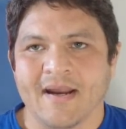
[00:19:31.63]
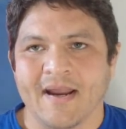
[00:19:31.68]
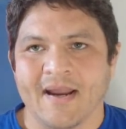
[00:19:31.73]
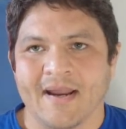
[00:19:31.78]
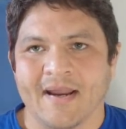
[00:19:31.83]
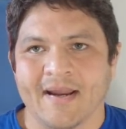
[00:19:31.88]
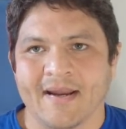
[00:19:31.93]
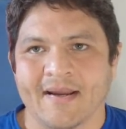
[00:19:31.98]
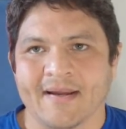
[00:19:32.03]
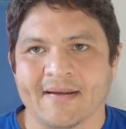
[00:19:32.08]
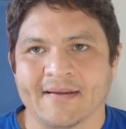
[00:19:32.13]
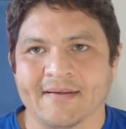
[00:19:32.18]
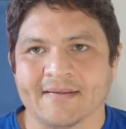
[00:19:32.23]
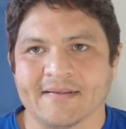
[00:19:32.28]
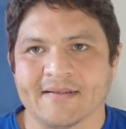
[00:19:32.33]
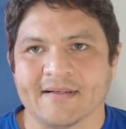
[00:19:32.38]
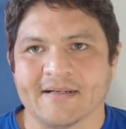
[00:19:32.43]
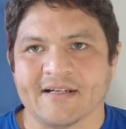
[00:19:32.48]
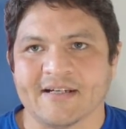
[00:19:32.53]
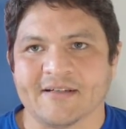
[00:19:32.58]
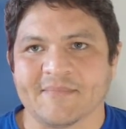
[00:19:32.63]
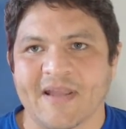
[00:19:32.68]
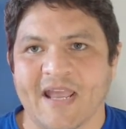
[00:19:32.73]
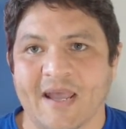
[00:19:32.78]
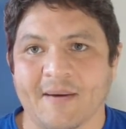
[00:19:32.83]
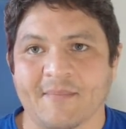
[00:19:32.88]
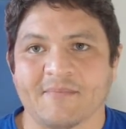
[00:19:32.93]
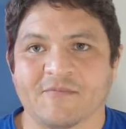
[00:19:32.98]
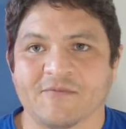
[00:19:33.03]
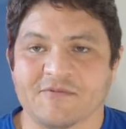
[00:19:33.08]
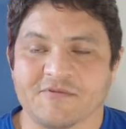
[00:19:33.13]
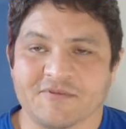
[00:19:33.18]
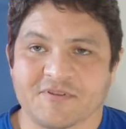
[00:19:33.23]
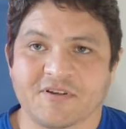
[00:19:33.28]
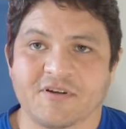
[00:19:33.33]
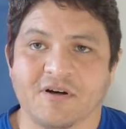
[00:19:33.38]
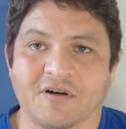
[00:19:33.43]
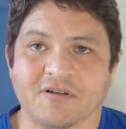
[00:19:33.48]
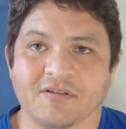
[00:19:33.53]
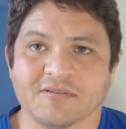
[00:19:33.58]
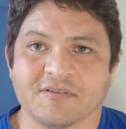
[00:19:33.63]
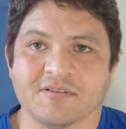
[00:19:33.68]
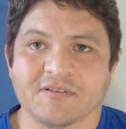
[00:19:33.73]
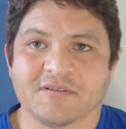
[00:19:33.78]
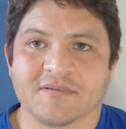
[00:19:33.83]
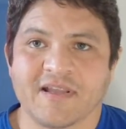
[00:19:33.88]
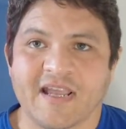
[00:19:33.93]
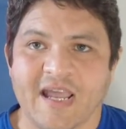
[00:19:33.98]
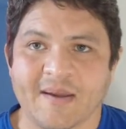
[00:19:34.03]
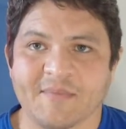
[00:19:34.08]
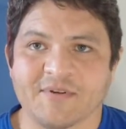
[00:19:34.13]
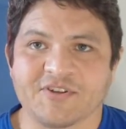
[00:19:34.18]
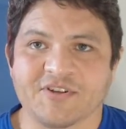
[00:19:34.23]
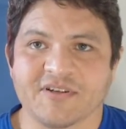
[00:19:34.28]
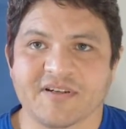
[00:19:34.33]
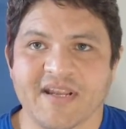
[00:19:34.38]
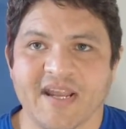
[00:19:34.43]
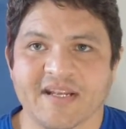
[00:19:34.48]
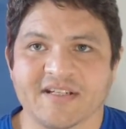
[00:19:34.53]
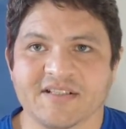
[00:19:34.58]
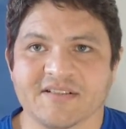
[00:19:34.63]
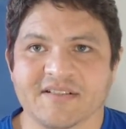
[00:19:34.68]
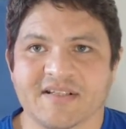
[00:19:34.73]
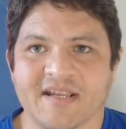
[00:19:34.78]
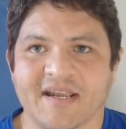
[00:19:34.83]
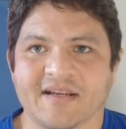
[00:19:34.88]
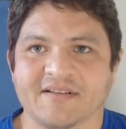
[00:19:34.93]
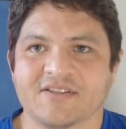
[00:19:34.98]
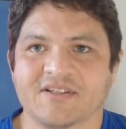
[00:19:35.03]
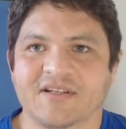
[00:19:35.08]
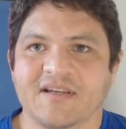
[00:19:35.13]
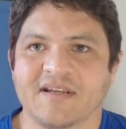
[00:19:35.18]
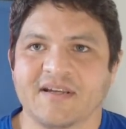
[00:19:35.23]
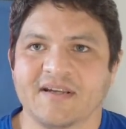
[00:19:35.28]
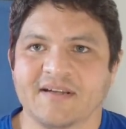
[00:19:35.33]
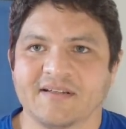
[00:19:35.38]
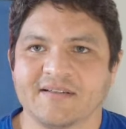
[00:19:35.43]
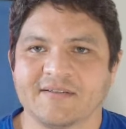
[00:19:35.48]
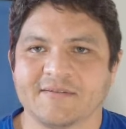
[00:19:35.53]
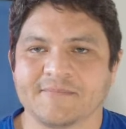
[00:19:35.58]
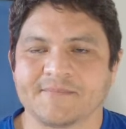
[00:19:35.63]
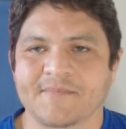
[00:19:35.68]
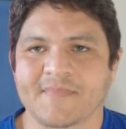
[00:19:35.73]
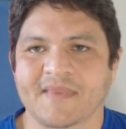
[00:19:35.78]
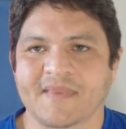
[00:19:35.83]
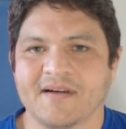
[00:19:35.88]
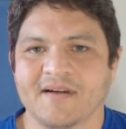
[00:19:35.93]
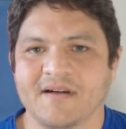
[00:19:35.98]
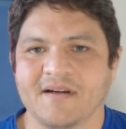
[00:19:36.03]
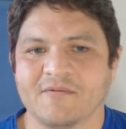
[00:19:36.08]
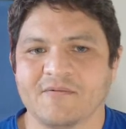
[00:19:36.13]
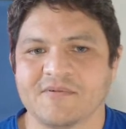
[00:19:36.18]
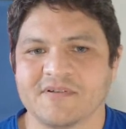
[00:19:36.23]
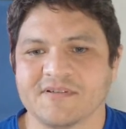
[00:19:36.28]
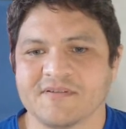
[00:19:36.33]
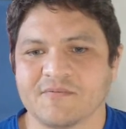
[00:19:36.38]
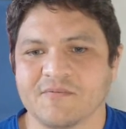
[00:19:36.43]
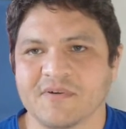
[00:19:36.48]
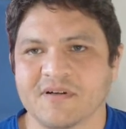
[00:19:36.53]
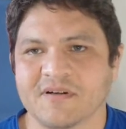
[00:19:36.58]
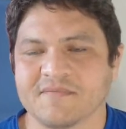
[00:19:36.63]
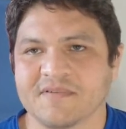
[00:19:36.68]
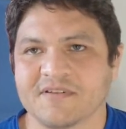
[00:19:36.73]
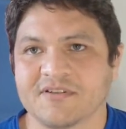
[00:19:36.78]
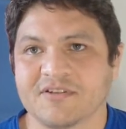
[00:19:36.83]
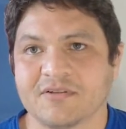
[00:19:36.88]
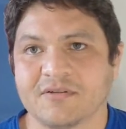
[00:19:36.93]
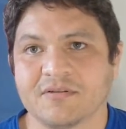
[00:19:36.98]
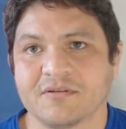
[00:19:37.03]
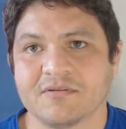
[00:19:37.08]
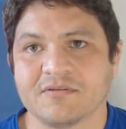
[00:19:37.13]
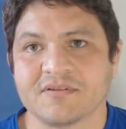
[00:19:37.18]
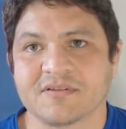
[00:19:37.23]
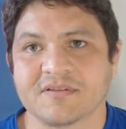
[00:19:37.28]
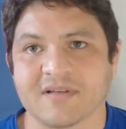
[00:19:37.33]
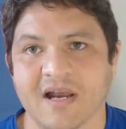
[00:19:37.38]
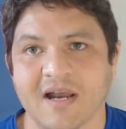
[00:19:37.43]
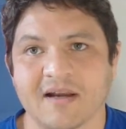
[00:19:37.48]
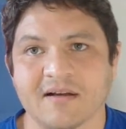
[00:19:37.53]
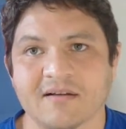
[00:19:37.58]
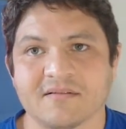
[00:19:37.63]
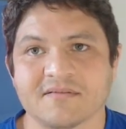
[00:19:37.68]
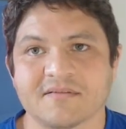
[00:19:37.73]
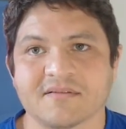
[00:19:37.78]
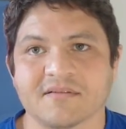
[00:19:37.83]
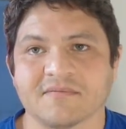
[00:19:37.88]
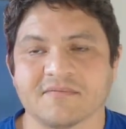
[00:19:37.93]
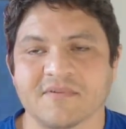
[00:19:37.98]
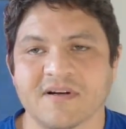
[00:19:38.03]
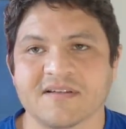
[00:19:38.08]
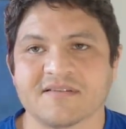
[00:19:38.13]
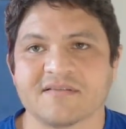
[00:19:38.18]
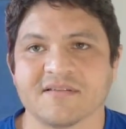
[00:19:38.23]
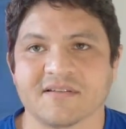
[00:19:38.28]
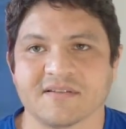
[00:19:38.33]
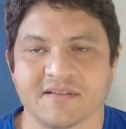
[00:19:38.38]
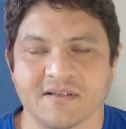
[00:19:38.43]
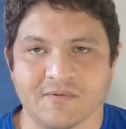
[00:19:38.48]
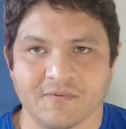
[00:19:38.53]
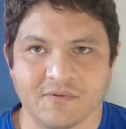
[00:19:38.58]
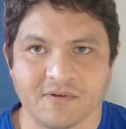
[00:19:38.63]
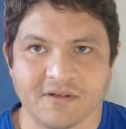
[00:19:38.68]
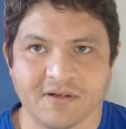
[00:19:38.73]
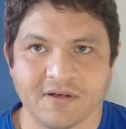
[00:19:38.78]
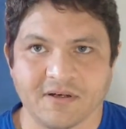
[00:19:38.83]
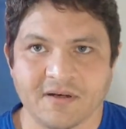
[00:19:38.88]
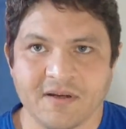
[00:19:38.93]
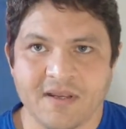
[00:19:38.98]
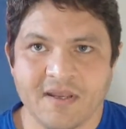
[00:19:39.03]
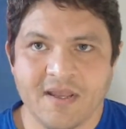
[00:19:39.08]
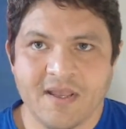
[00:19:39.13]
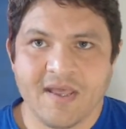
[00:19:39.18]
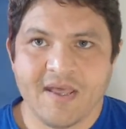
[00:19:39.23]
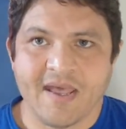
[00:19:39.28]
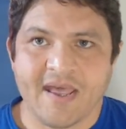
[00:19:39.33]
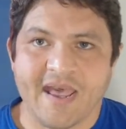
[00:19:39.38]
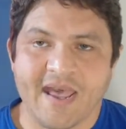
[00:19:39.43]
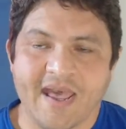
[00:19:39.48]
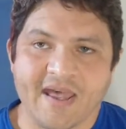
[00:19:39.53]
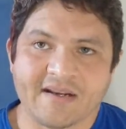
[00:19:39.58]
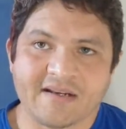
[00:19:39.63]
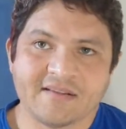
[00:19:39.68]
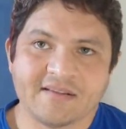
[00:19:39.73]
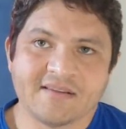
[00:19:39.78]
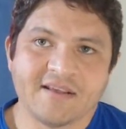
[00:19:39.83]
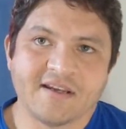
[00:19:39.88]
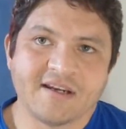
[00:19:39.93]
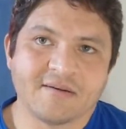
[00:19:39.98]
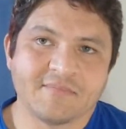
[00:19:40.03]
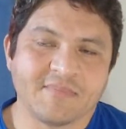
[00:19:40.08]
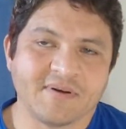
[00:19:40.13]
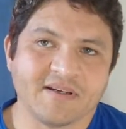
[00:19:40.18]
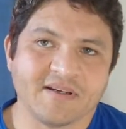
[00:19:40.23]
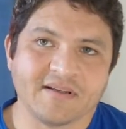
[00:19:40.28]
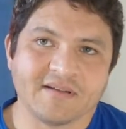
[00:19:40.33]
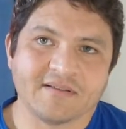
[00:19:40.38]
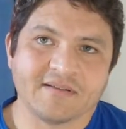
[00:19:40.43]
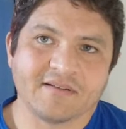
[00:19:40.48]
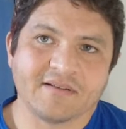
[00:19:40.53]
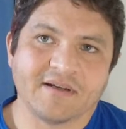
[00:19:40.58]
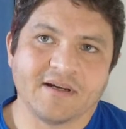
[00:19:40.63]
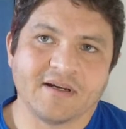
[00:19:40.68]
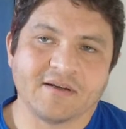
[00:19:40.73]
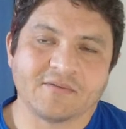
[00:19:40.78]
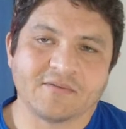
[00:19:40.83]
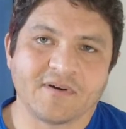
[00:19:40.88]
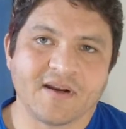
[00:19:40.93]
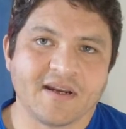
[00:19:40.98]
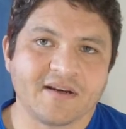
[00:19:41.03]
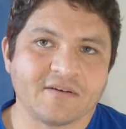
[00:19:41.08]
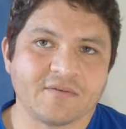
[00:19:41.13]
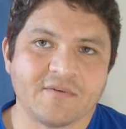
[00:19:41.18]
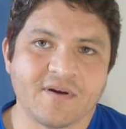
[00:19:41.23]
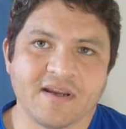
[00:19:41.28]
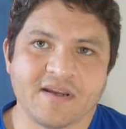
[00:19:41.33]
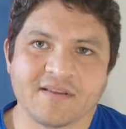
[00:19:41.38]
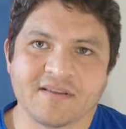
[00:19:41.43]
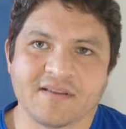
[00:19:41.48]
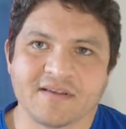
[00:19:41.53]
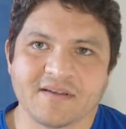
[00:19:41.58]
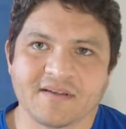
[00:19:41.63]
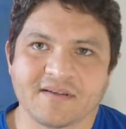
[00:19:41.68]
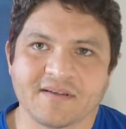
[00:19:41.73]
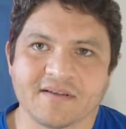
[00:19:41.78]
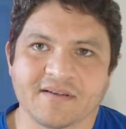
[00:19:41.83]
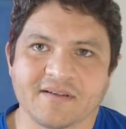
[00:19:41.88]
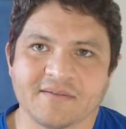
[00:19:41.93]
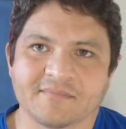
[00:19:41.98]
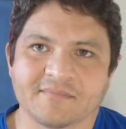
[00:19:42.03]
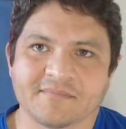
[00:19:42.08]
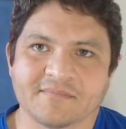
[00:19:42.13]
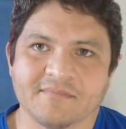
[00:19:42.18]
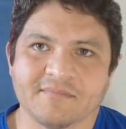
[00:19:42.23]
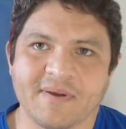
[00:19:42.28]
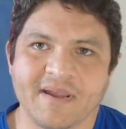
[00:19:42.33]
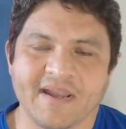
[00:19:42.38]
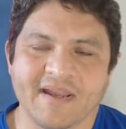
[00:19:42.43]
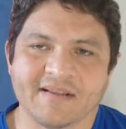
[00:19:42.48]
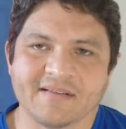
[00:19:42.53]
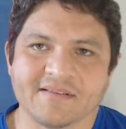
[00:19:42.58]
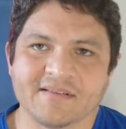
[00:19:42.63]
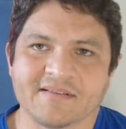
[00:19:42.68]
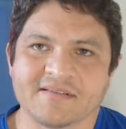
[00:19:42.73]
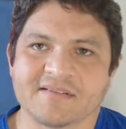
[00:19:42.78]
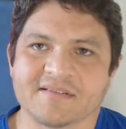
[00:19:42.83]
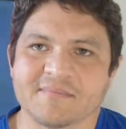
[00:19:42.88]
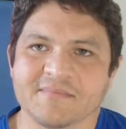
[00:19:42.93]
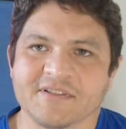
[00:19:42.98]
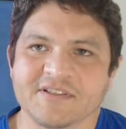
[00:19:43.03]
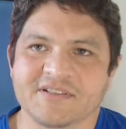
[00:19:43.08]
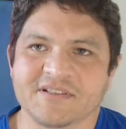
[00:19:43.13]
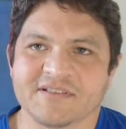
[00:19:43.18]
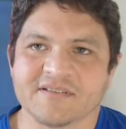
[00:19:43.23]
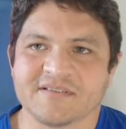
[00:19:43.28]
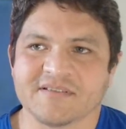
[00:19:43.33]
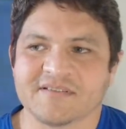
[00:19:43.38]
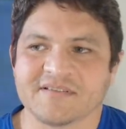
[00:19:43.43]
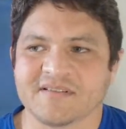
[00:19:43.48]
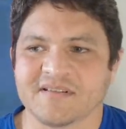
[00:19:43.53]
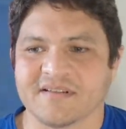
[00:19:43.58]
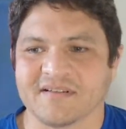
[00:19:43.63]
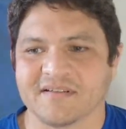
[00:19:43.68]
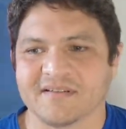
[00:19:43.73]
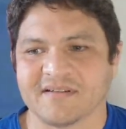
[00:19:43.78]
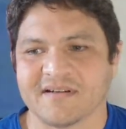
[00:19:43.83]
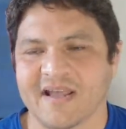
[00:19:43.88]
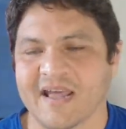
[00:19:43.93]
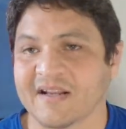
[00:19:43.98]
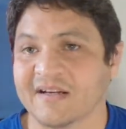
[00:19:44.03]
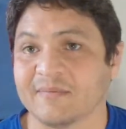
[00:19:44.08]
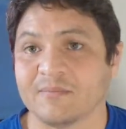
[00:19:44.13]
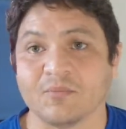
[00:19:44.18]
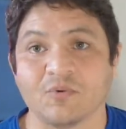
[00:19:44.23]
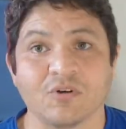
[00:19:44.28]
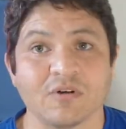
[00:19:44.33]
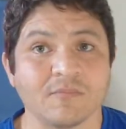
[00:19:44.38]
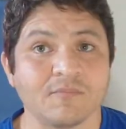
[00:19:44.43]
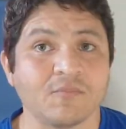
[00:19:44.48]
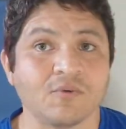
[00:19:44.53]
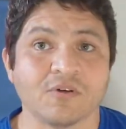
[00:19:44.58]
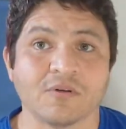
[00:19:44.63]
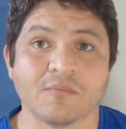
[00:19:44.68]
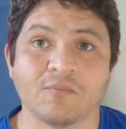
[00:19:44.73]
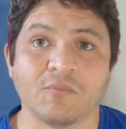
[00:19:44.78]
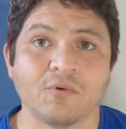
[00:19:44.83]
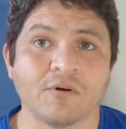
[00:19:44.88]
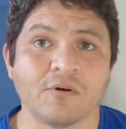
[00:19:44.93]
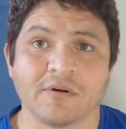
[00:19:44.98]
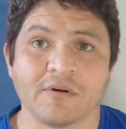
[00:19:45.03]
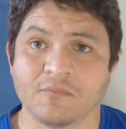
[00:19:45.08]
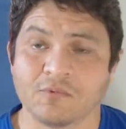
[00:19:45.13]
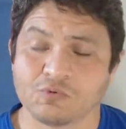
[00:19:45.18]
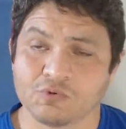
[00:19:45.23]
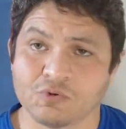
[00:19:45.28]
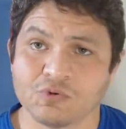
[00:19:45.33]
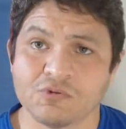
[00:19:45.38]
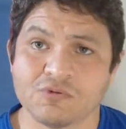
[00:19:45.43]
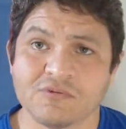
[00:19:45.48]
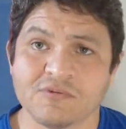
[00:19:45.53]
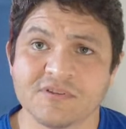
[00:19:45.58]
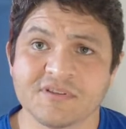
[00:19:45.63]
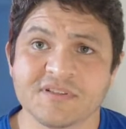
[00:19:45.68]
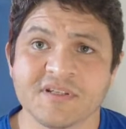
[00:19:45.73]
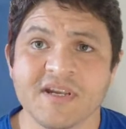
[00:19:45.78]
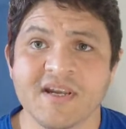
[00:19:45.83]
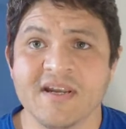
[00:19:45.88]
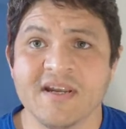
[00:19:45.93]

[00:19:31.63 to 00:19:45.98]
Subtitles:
and what was called amateur catch as catch can was one of the two styles of wrestling that were added there, but right away they banned the submissions and then added more and more and more rules,